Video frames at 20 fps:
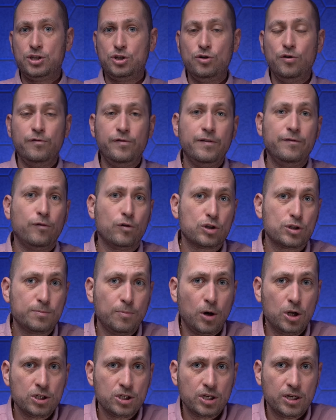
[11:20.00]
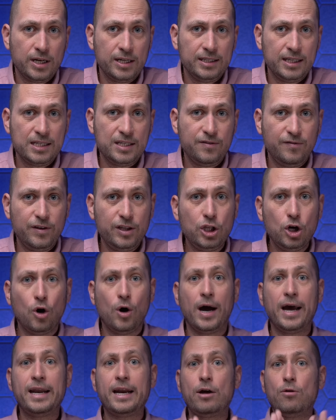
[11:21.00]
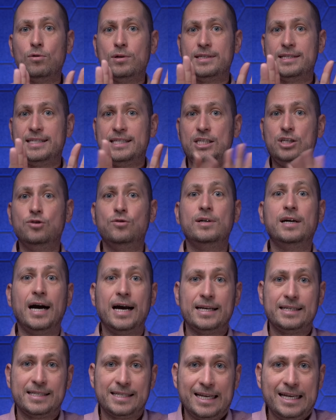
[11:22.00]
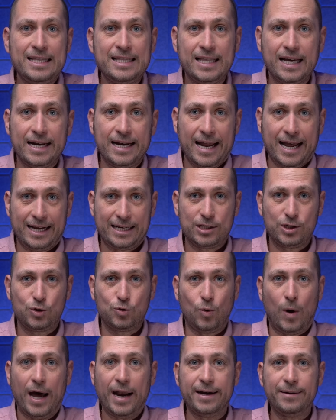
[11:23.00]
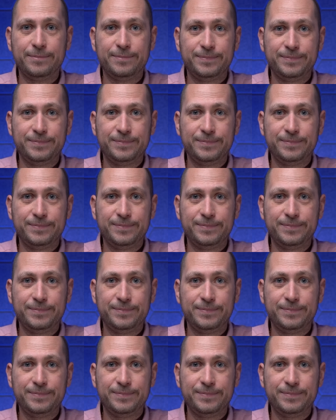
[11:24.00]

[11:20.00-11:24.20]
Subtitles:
Eufy for sponsoring this video, and I will see you guys in the next one.